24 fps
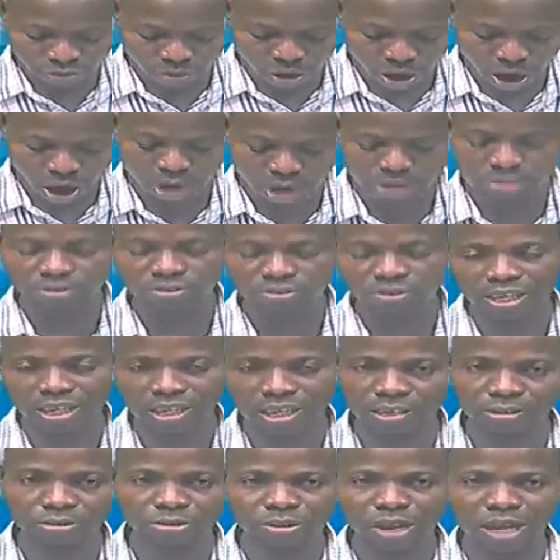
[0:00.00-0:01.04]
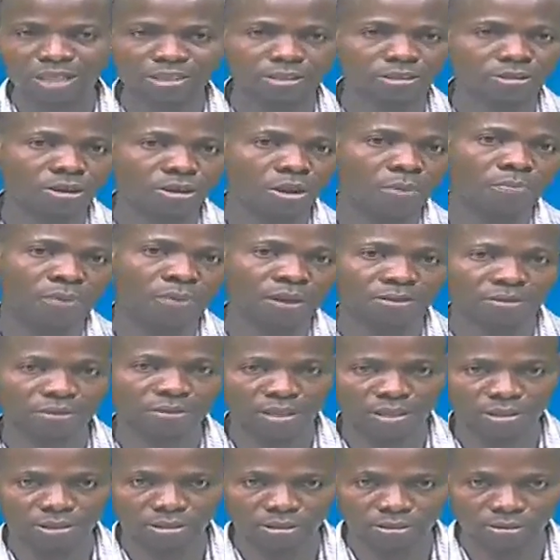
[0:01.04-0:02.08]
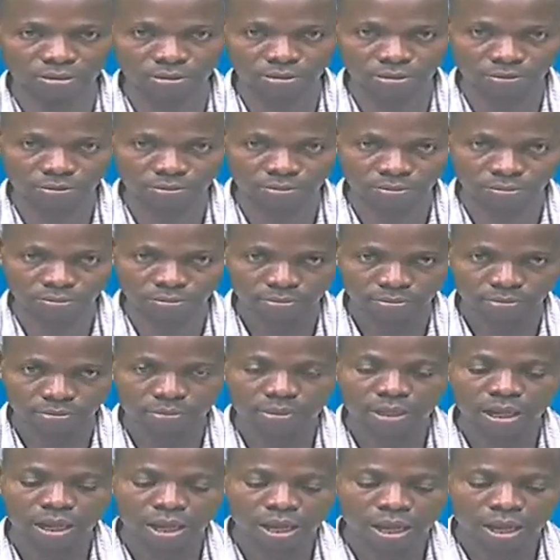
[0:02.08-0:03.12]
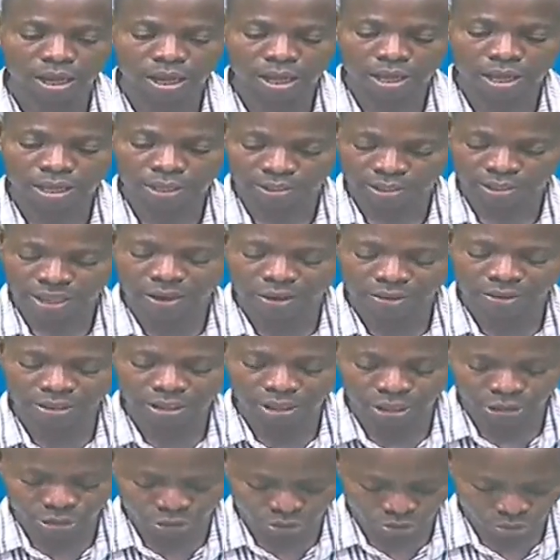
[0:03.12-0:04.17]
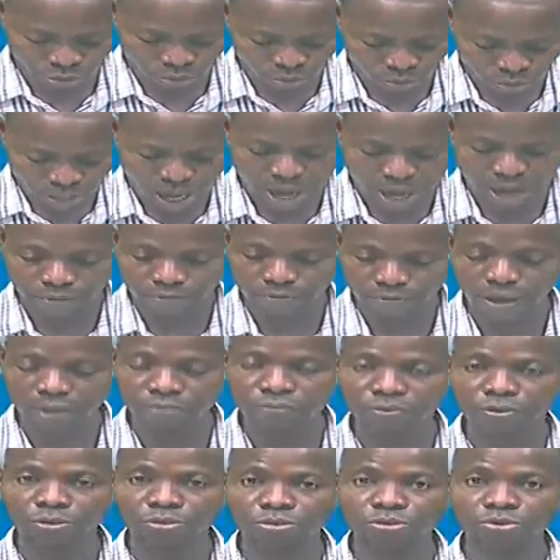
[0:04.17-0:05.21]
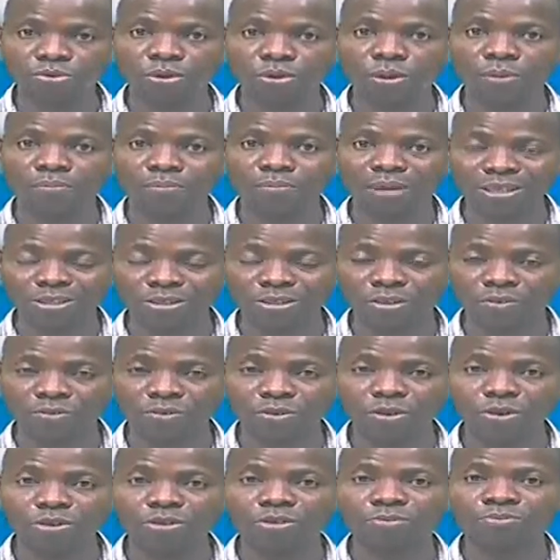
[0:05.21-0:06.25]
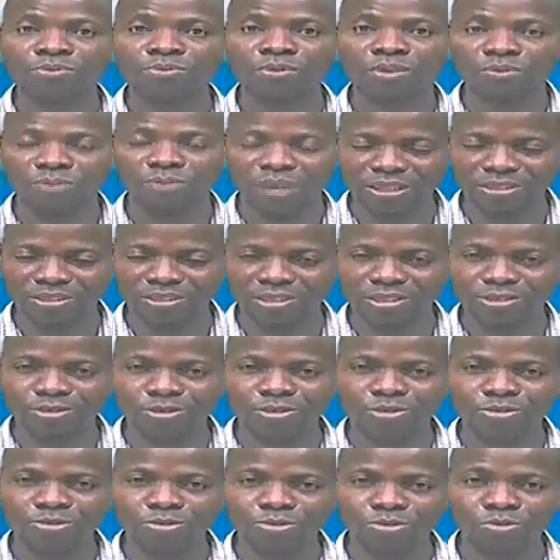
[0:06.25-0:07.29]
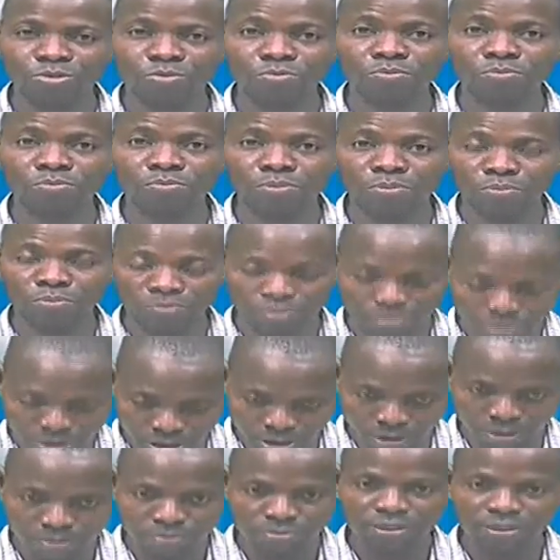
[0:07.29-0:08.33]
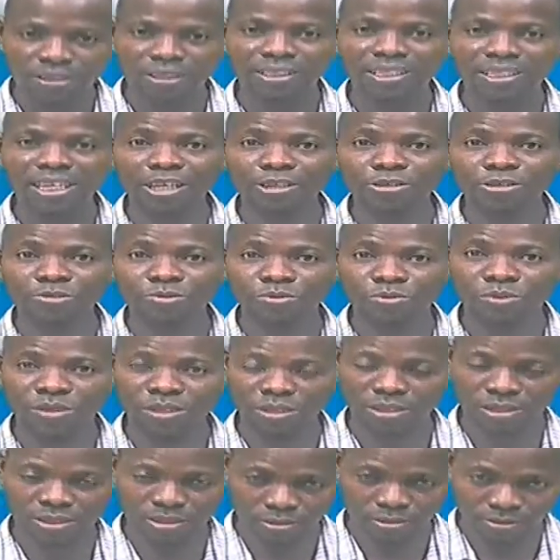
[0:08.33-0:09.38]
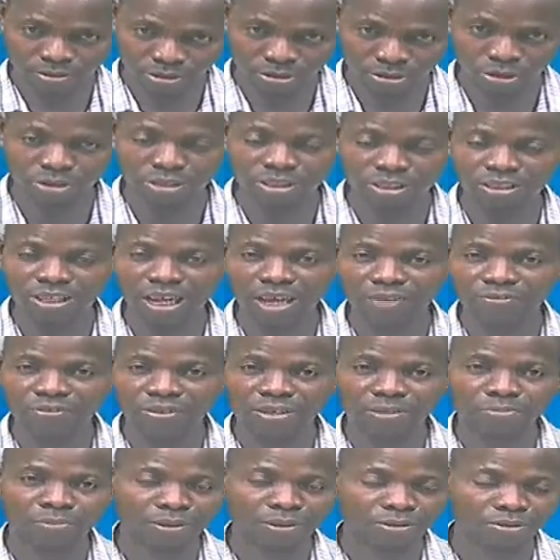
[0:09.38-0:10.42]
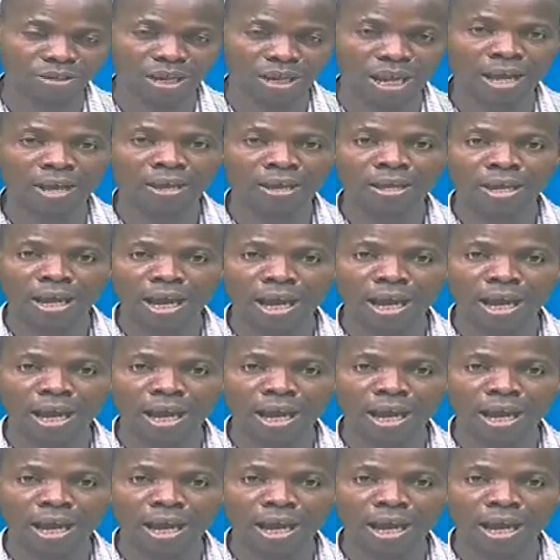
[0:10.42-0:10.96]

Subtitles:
was sick. Look at this compound sentence. That was the little we have for you. By the grace of God, we are still going to do more next week during that very particular